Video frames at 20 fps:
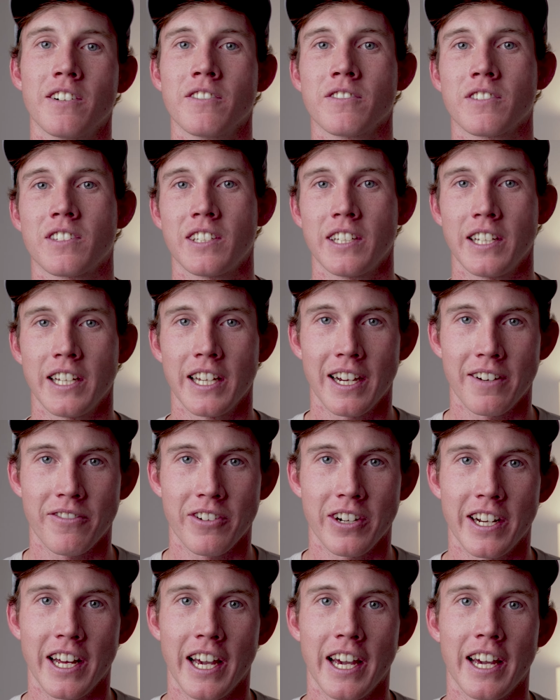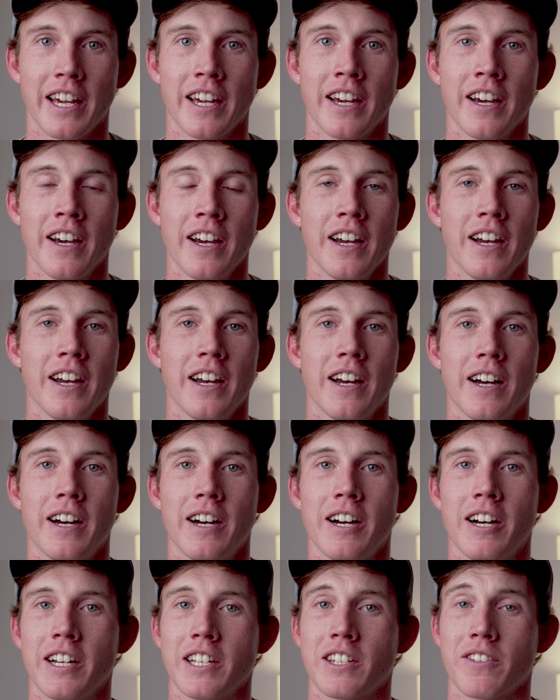don't see every day.
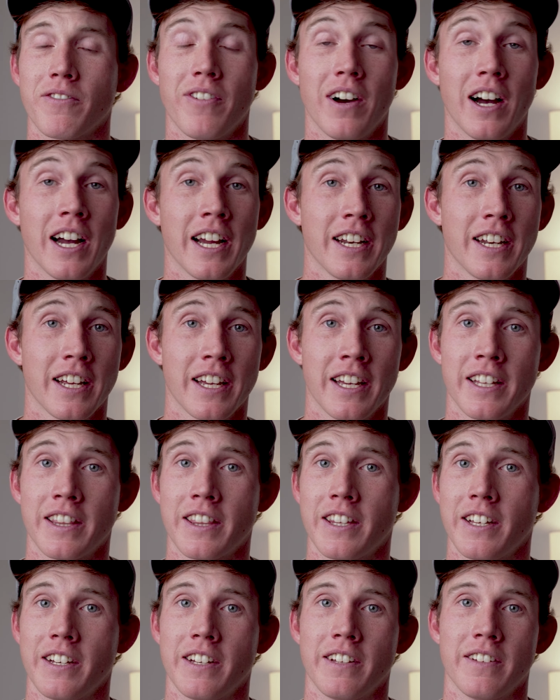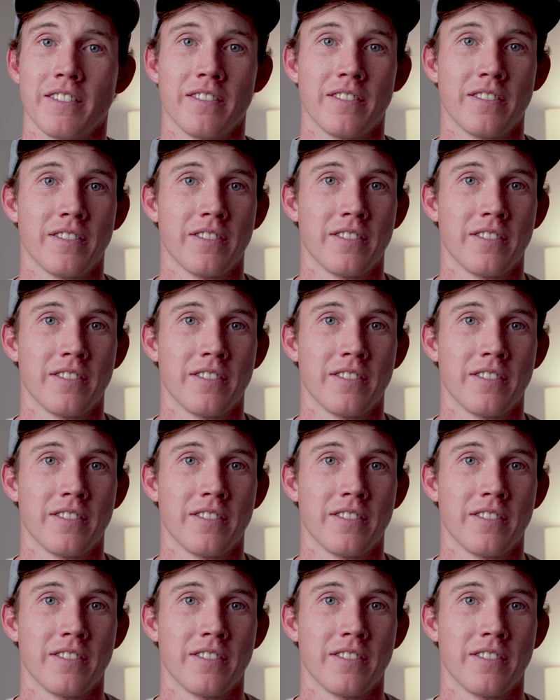It's fine to get the